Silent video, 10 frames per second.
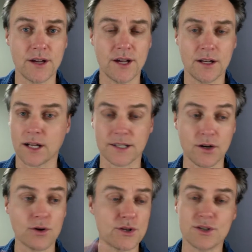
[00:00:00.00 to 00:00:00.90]
Like the
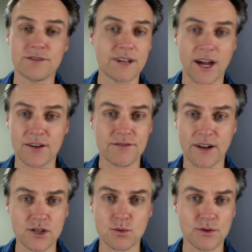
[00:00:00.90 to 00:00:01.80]
origin of
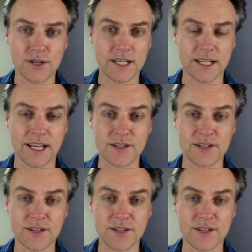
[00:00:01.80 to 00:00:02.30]
counterfactual thinking has